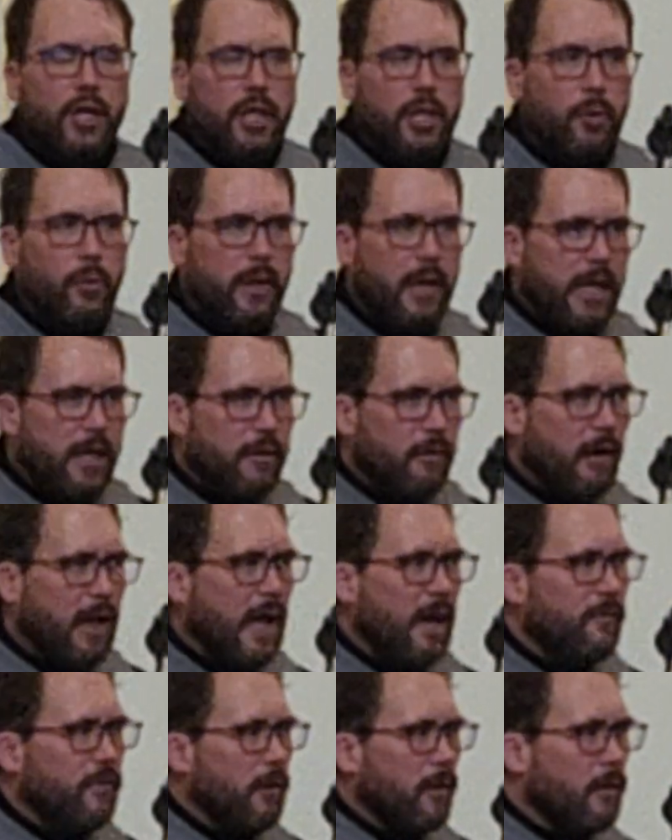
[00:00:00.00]
You would either
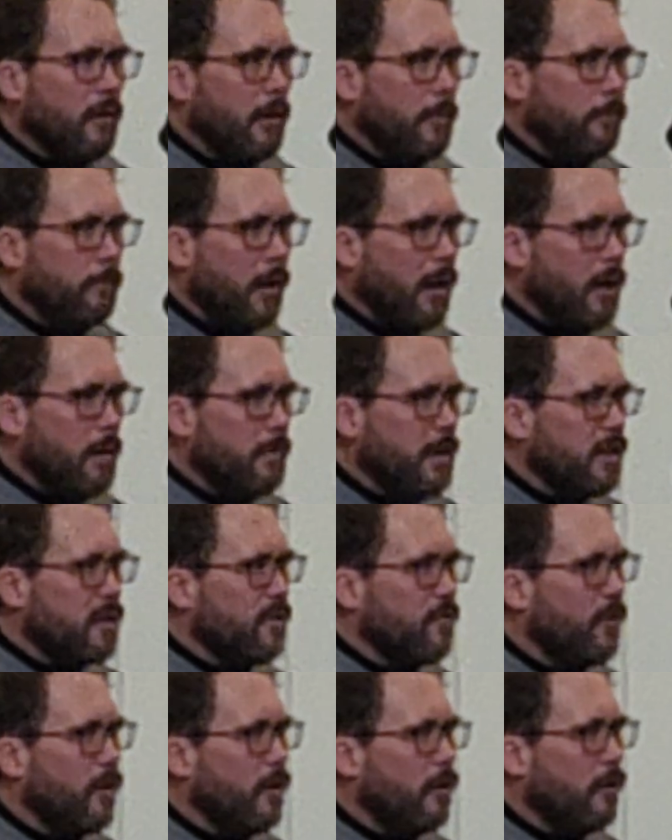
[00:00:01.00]
have your bar
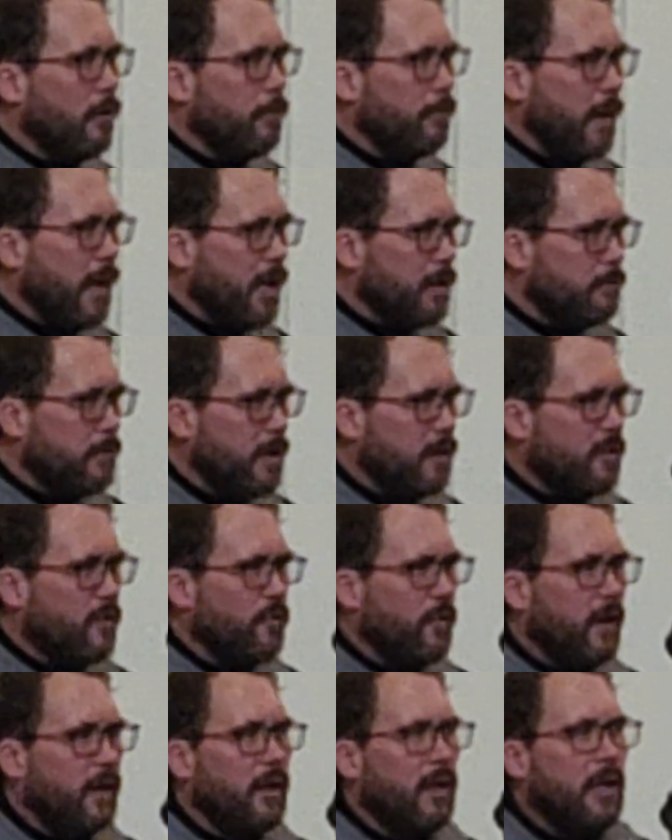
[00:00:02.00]
mitzvah or bat
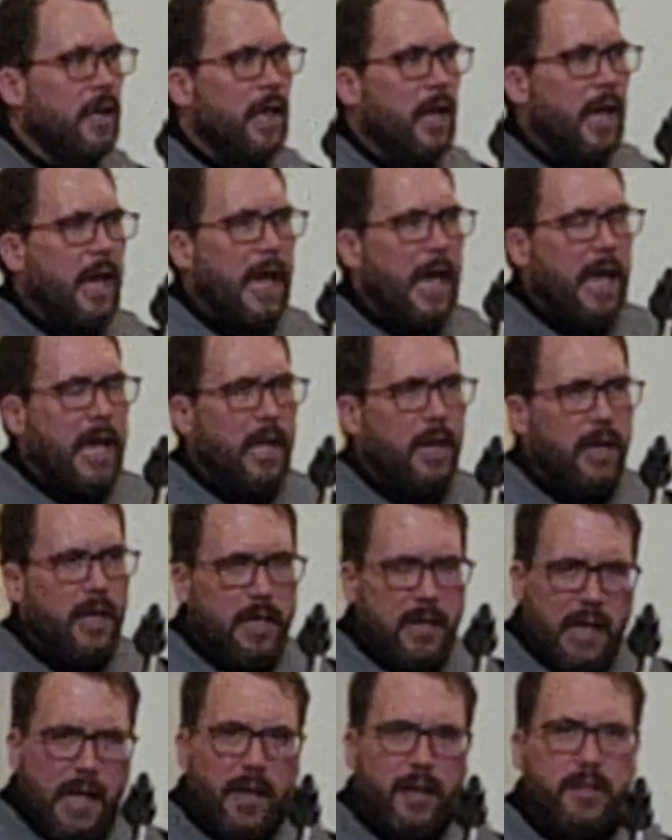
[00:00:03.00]
mitzvah, and
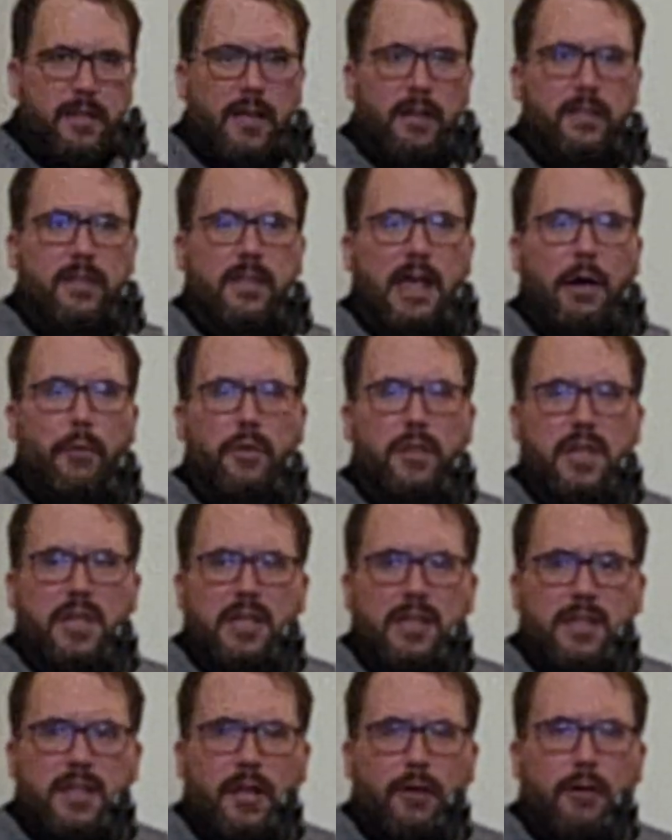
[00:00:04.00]
in essence, that was
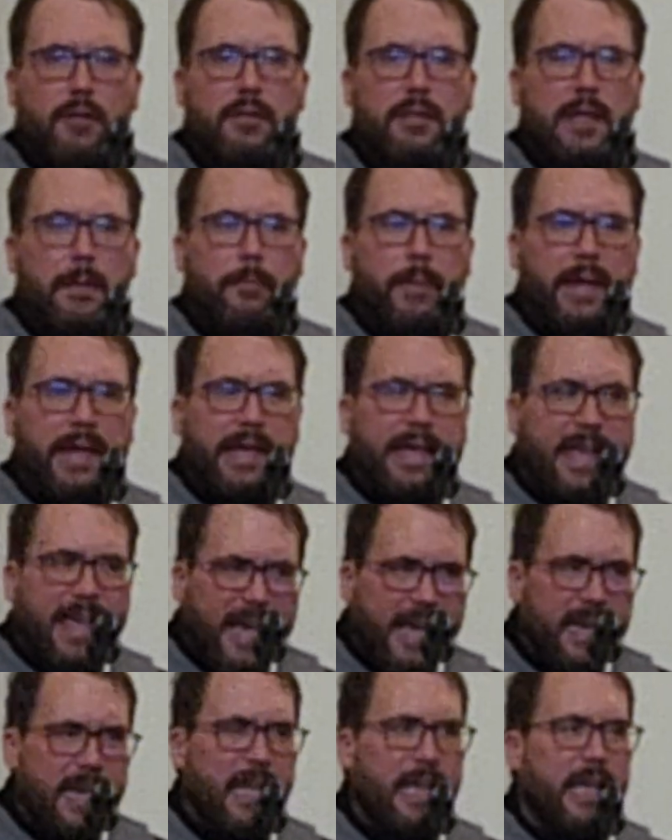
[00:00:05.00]
considered the
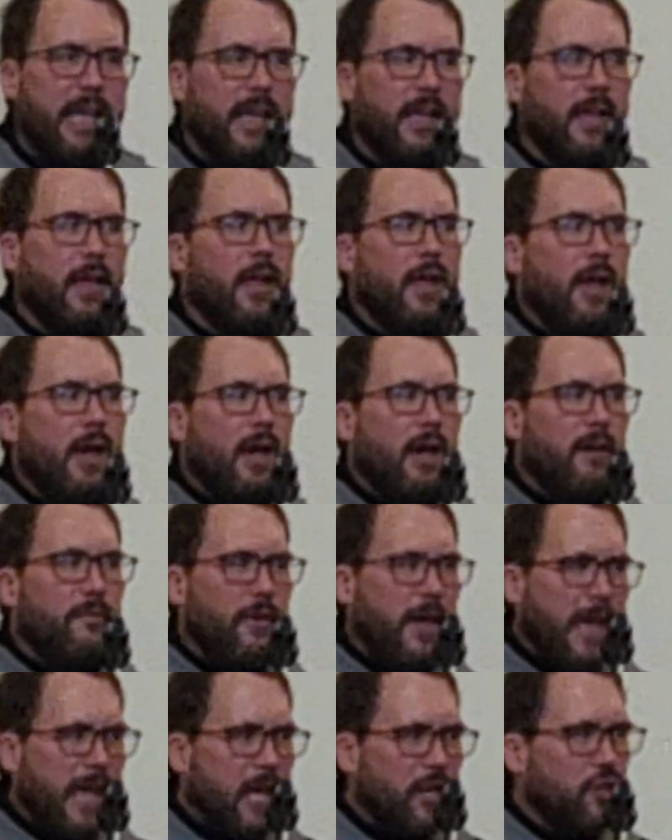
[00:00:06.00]
beginning of
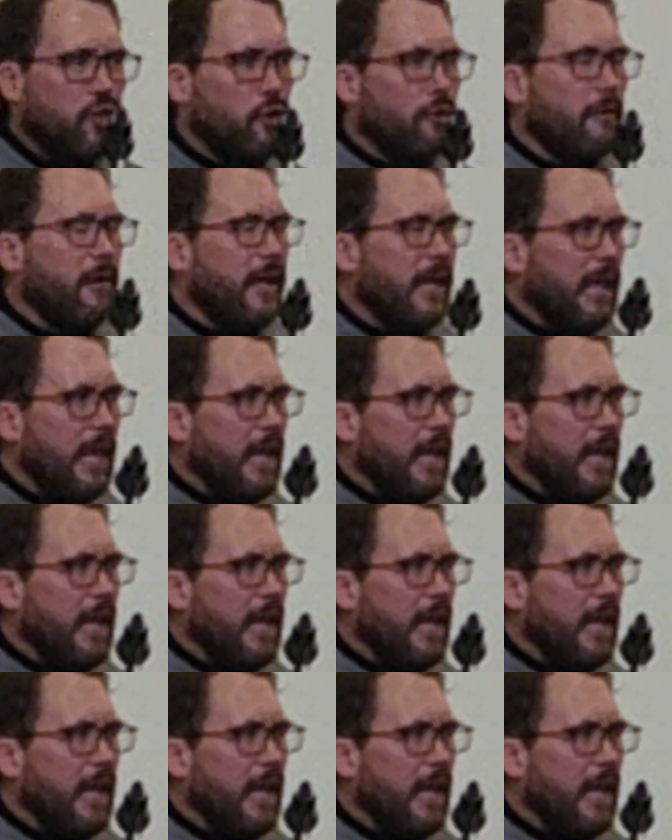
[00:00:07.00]
entering